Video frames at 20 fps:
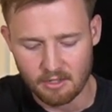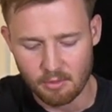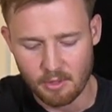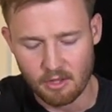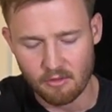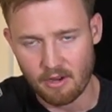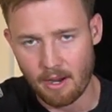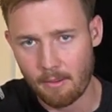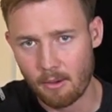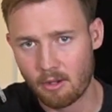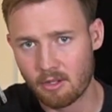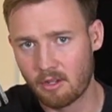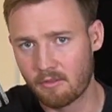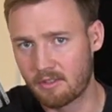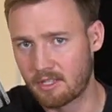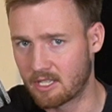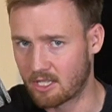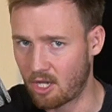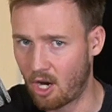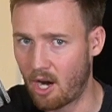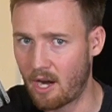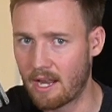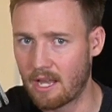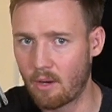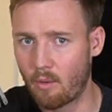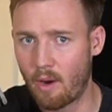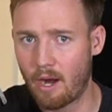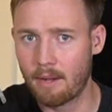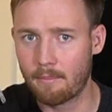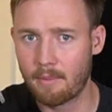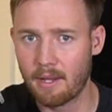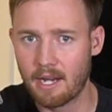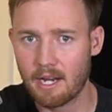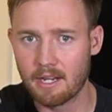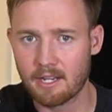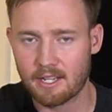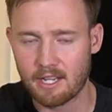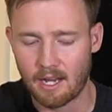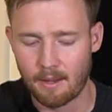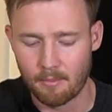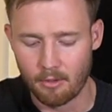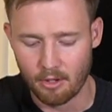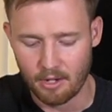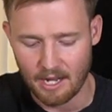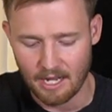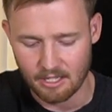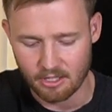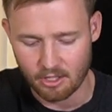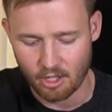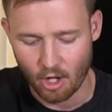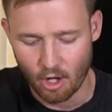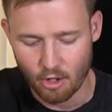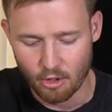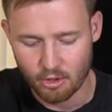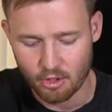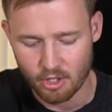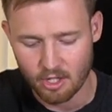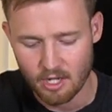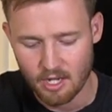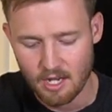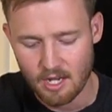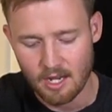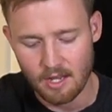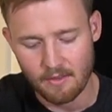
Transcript: is with the Rabbitohs obviously signing Wayne Bennett to come on as coach,